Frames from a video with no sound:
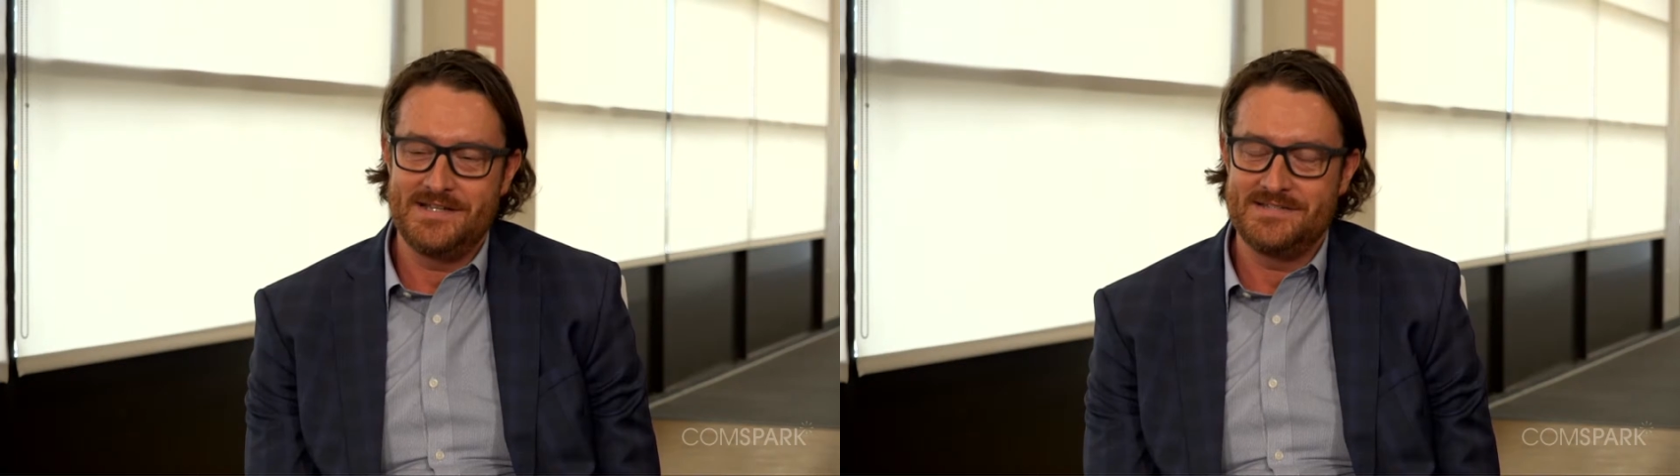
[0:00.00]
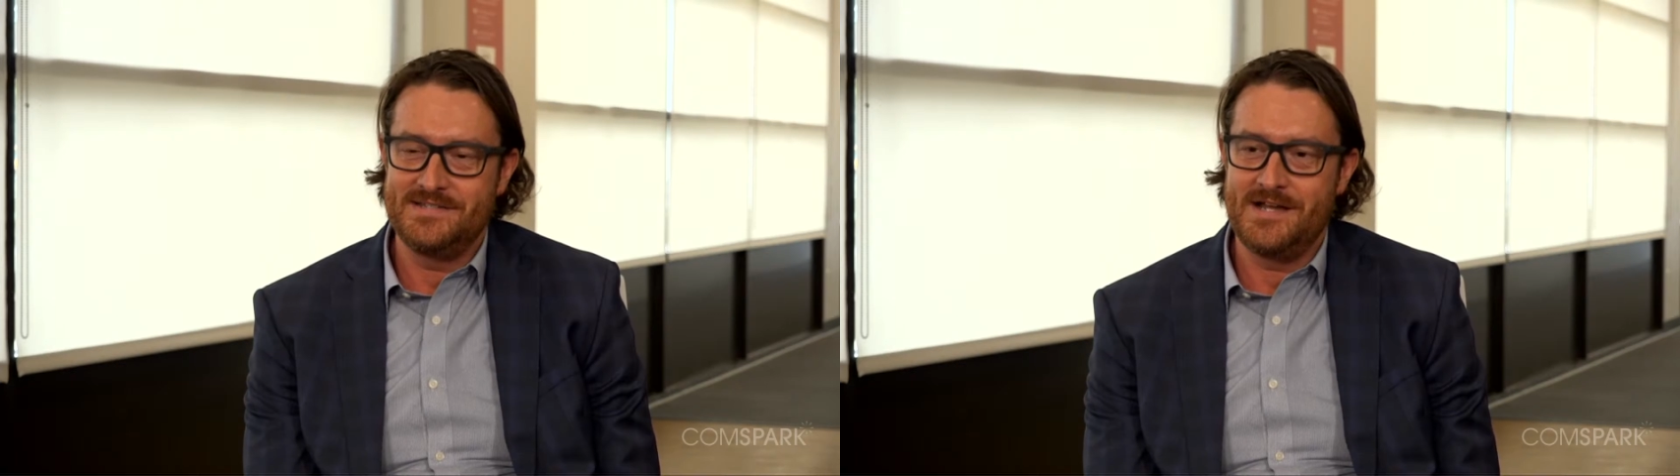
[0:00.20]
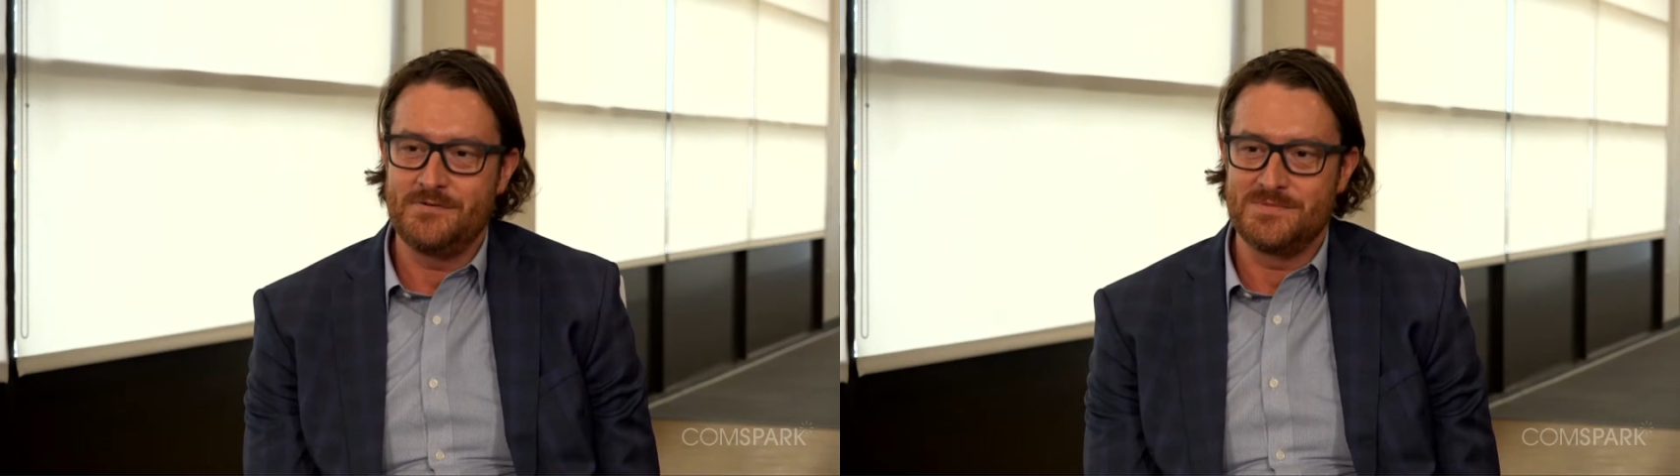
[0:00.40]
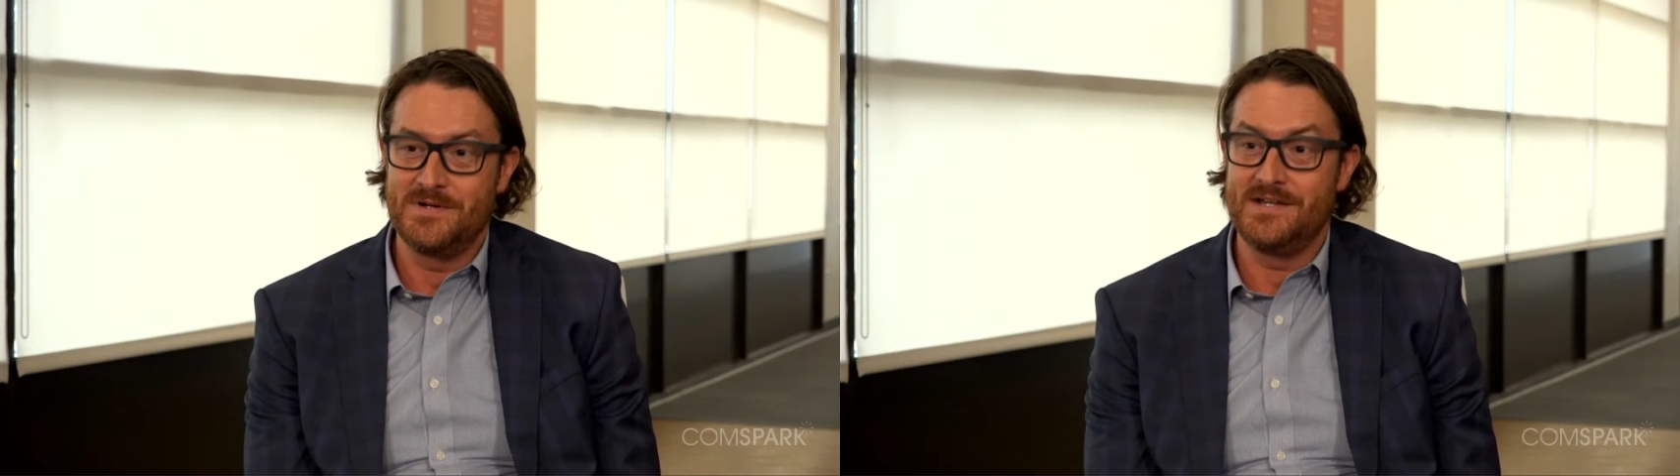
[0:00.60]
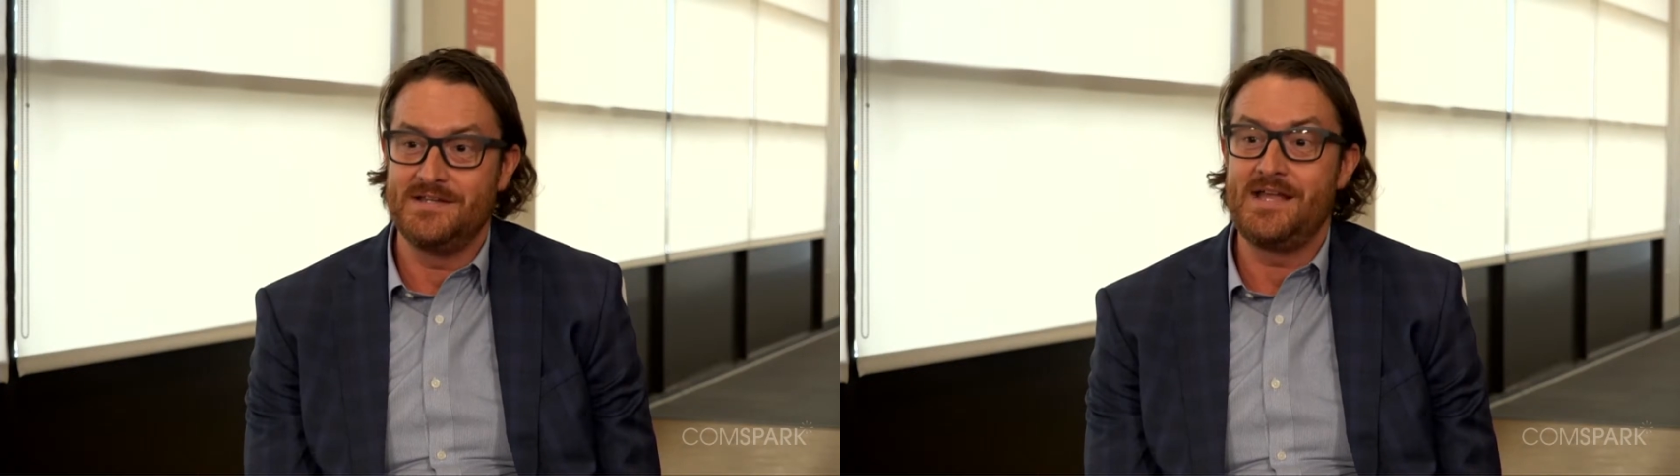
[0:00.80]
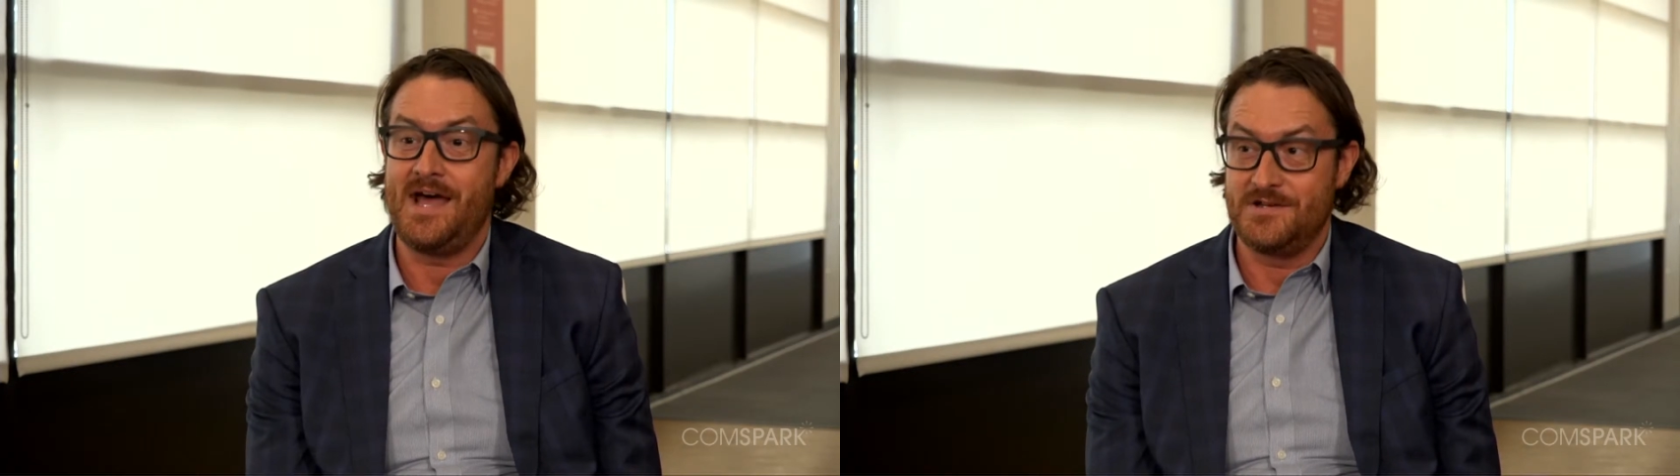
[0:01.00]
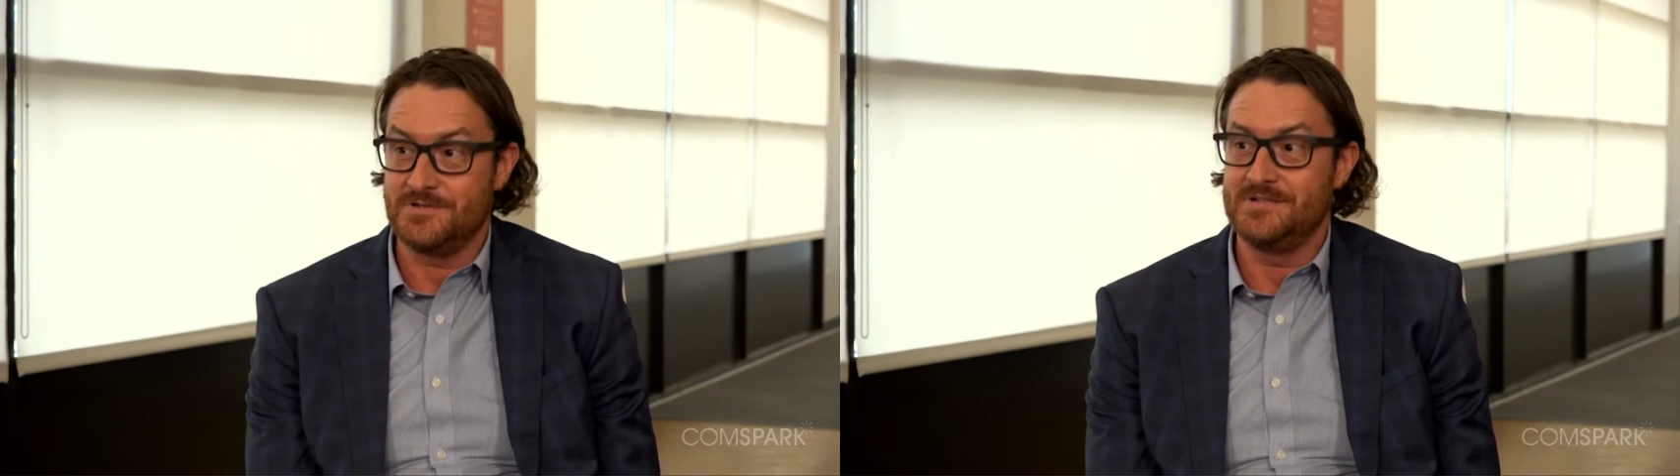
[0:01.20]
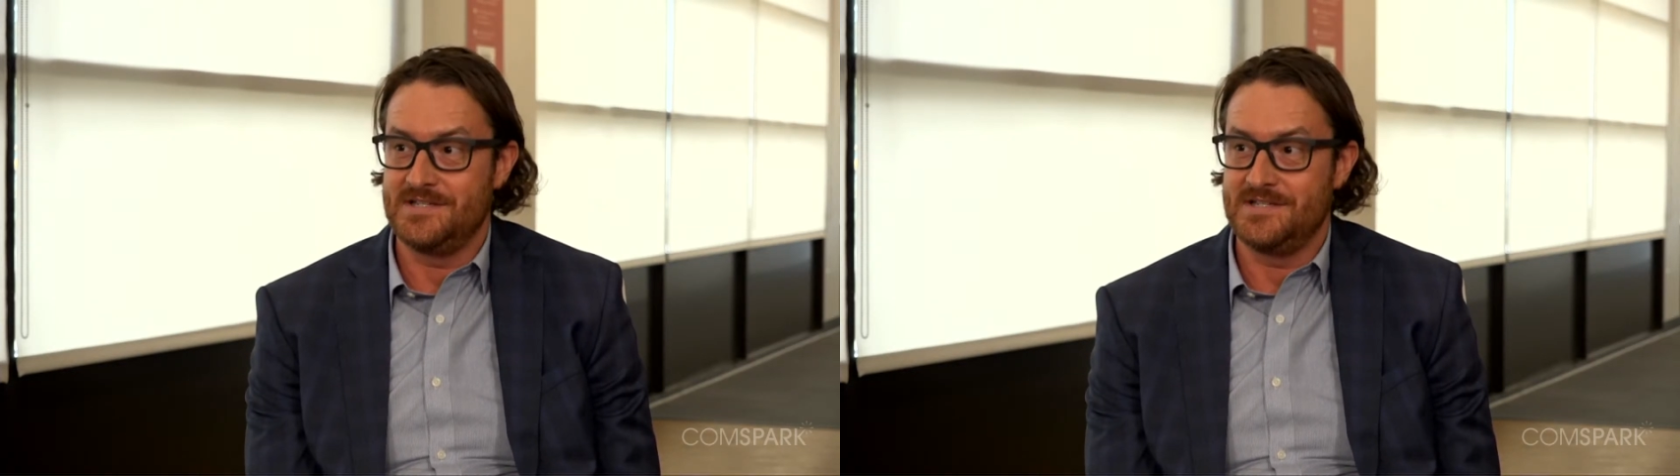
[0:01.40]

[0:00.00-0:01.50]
as CIO was bring in Agile